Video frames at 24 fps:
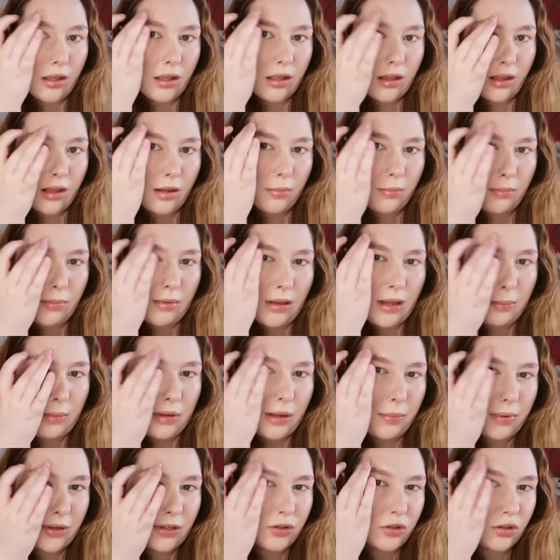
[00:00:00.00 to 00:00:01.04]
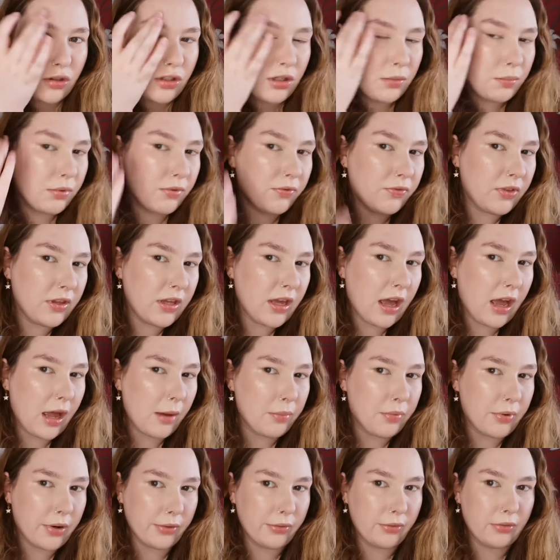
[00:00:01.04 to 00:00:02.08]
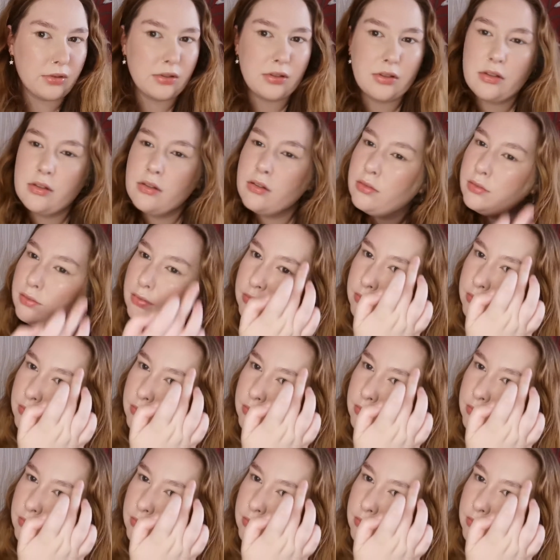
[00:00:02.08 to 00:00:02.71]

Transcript: And maybe a bit just above the eyebrows.